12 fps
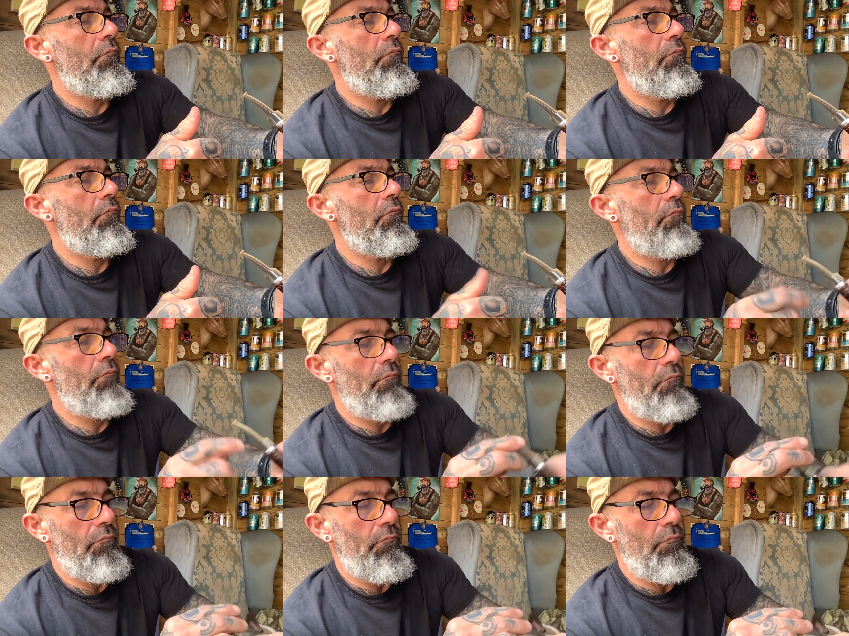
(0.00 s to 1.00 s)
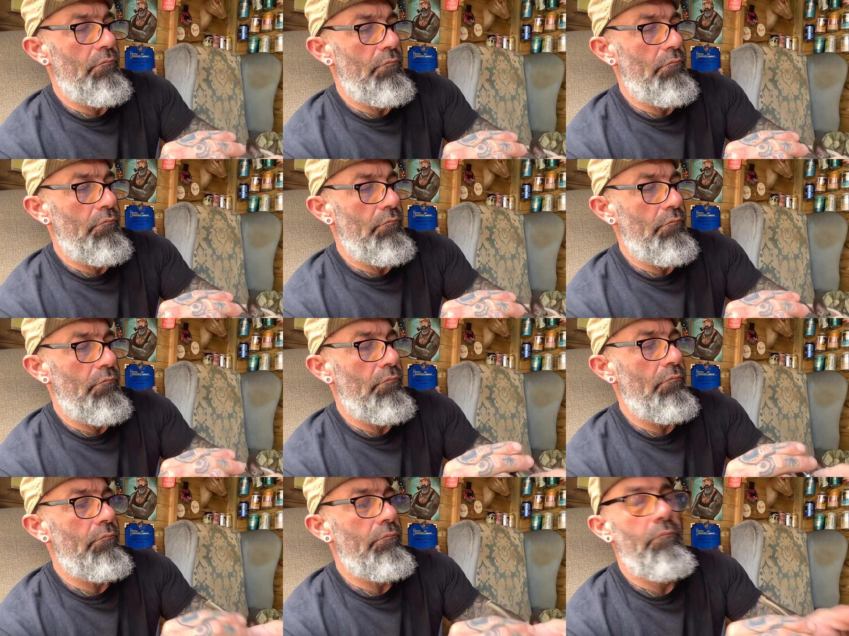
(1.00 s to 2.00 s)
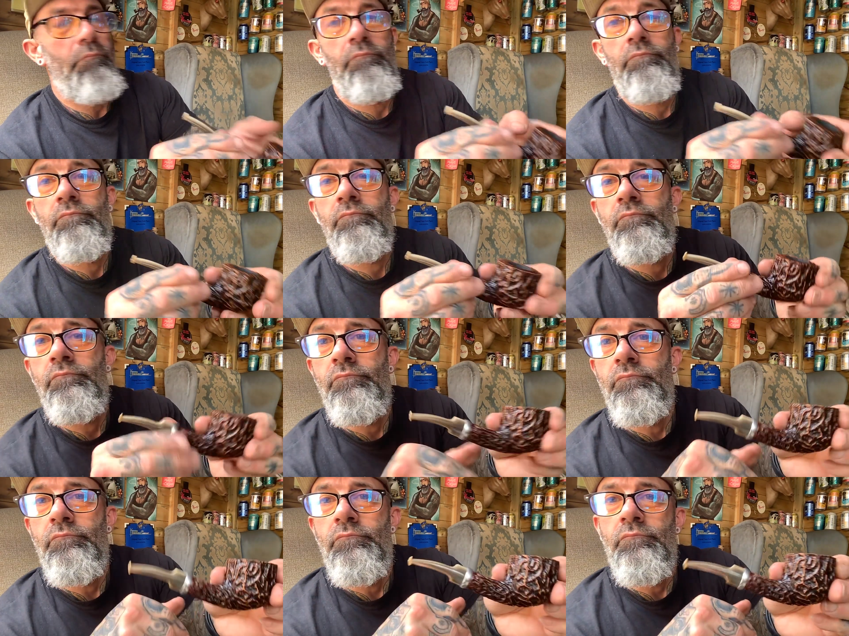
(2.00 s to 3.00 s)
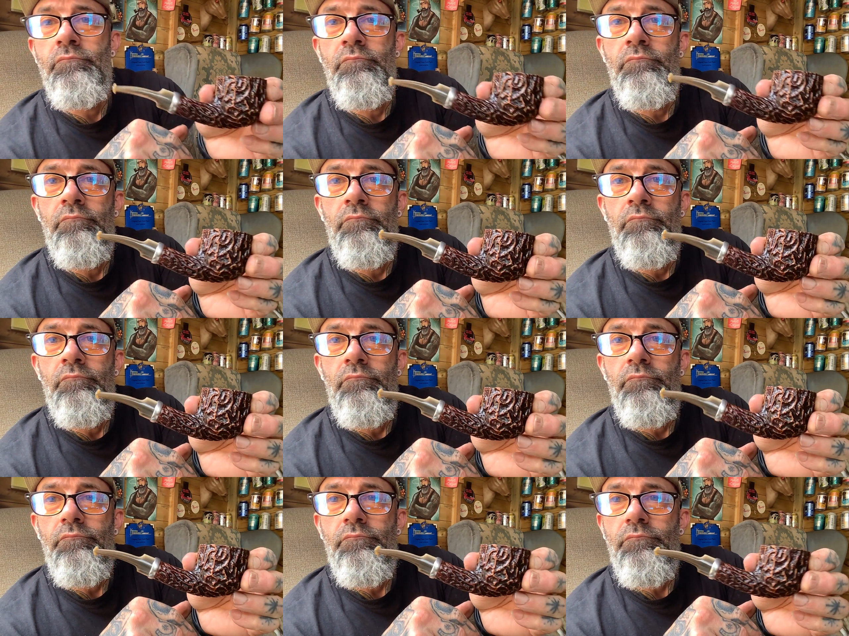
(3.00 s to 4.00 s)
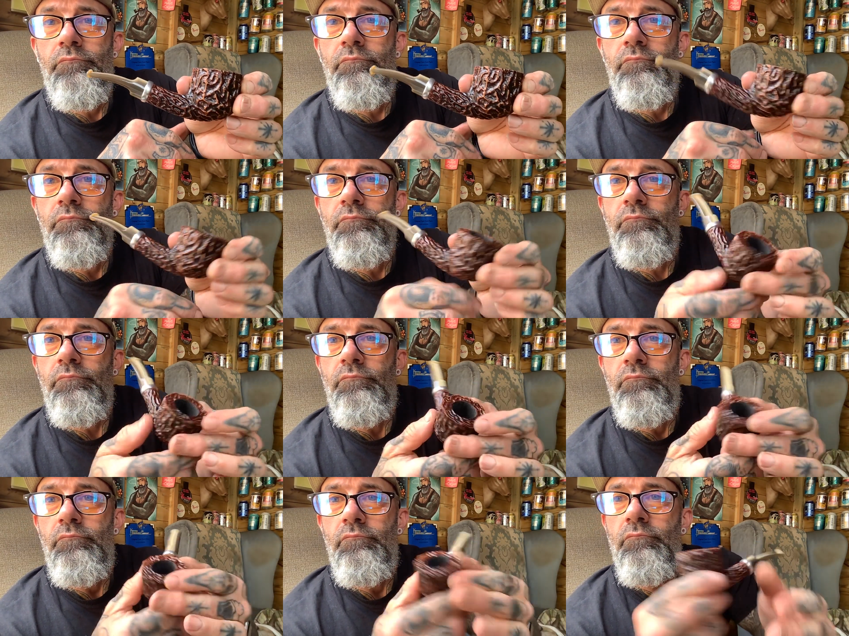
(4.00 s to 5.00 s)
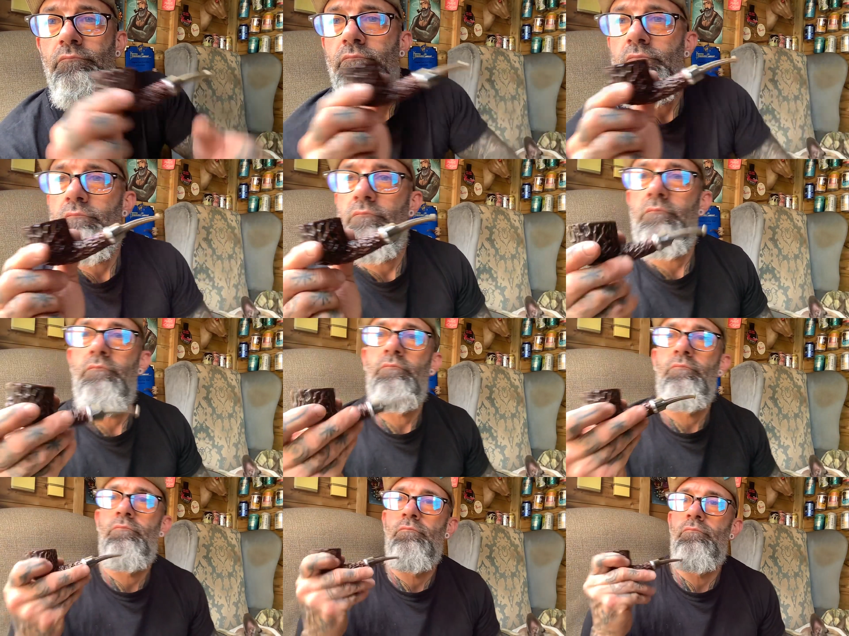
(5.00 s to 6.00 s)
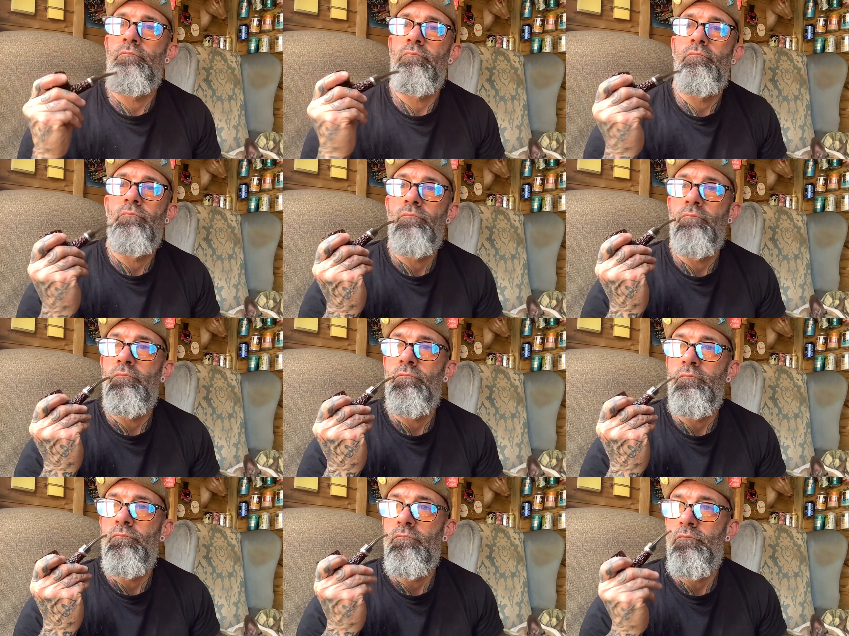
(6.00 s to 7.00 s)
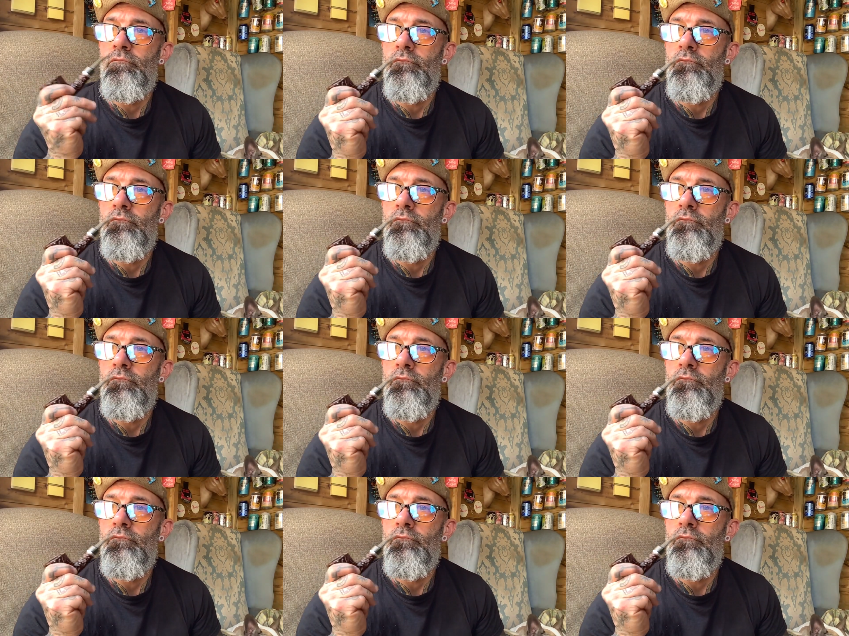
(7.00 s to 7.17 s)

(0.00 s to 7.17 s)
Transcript: Nothing is said.